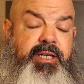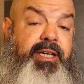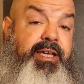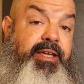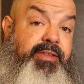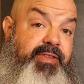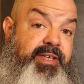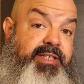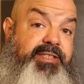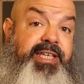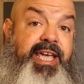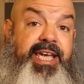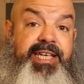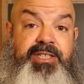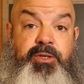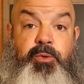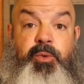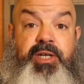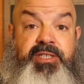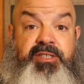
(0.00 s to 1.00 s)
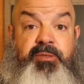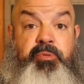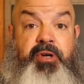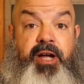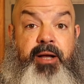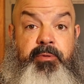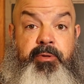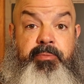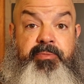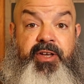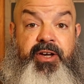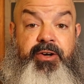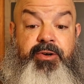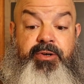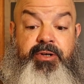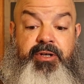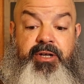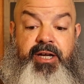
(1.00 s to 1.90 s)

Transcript: In this case, it was a problem though,